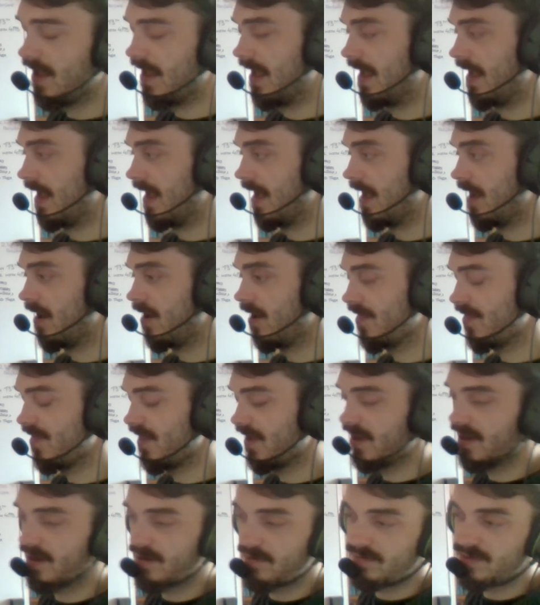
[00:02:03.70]
Uh, I
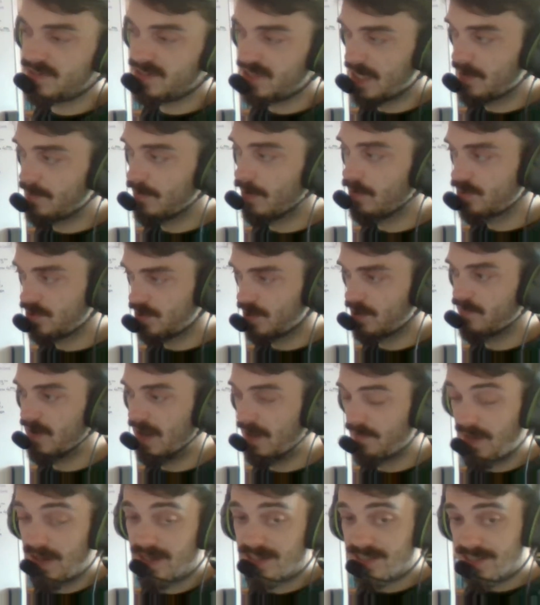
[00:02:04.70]
think Seibold should have
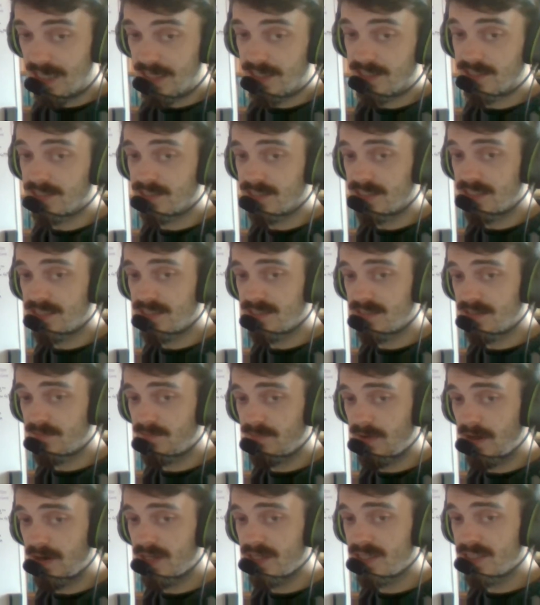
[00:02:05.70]
had that second season at the
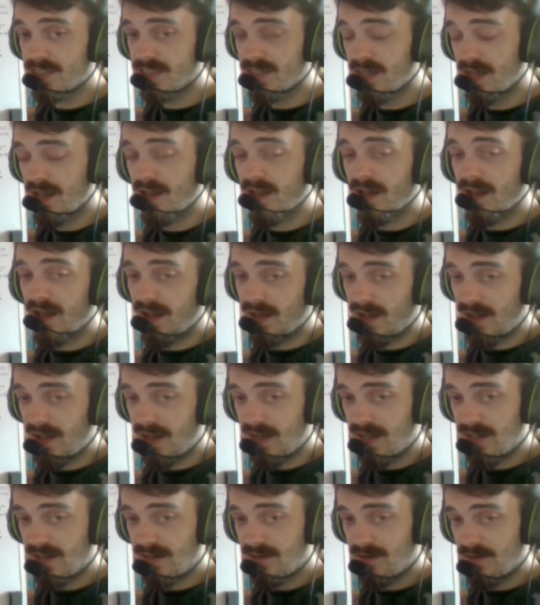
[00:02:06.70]
Bunnies,
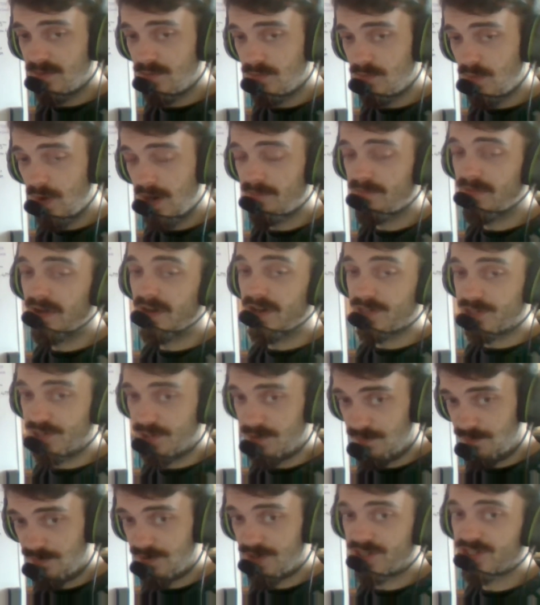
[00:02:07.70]
and Wayne Bennett should
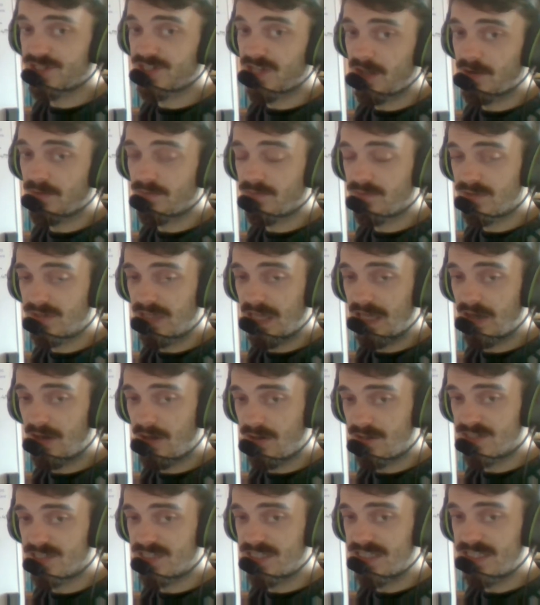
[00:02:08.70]
have finished out that
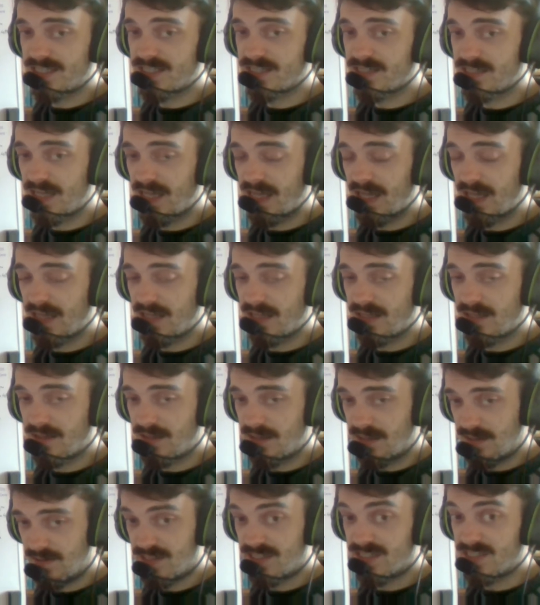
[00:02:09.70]
last season at
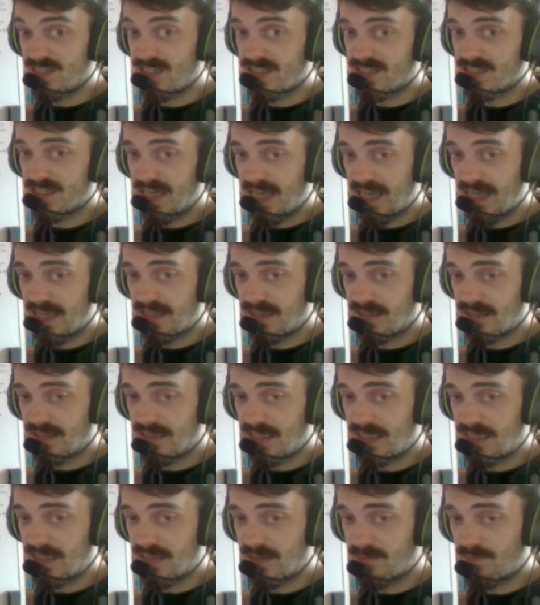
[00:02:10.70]
uh, this season at
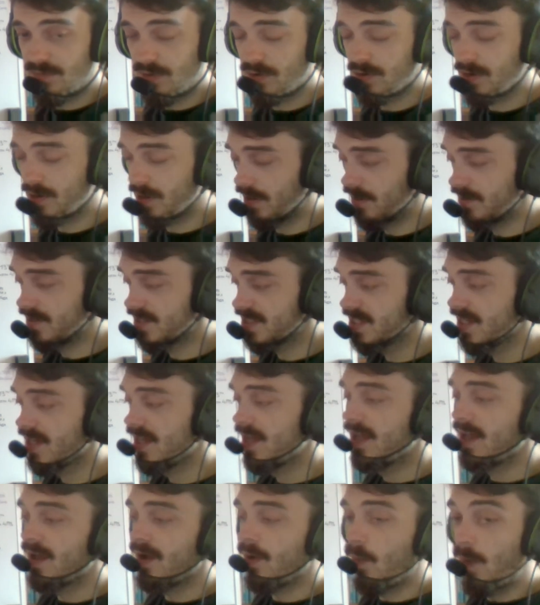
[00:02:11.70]
the, the Broncos.
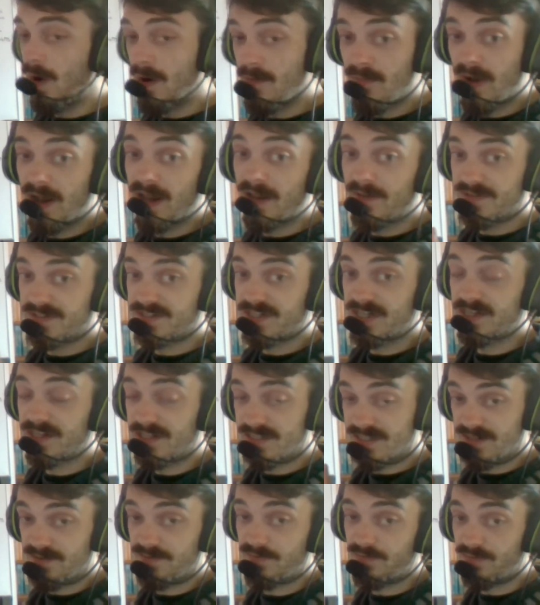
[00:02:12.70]
We may have seen a
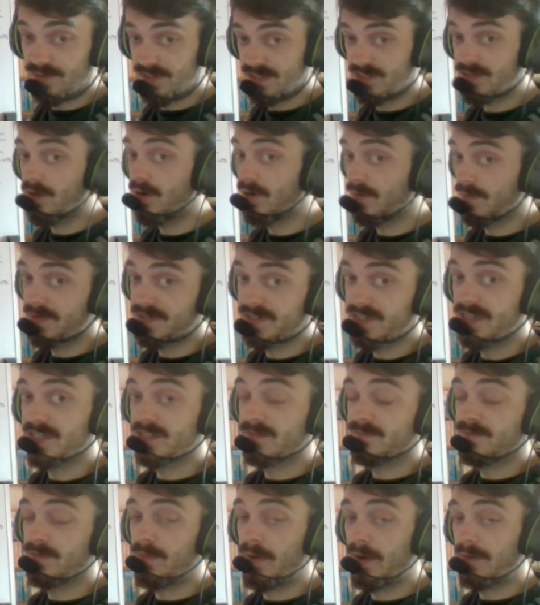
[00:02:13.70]
different start the
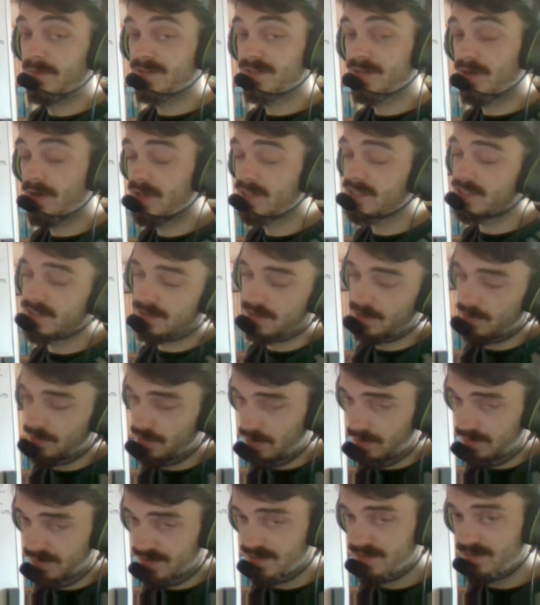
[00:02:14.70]
season for both sides. Who
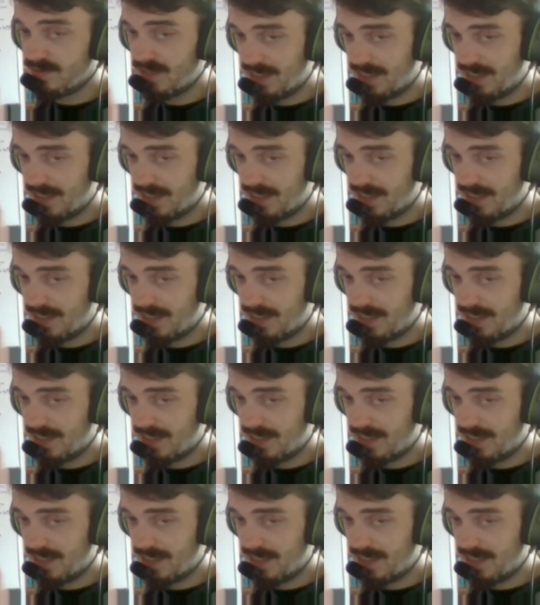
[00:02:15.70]
knows?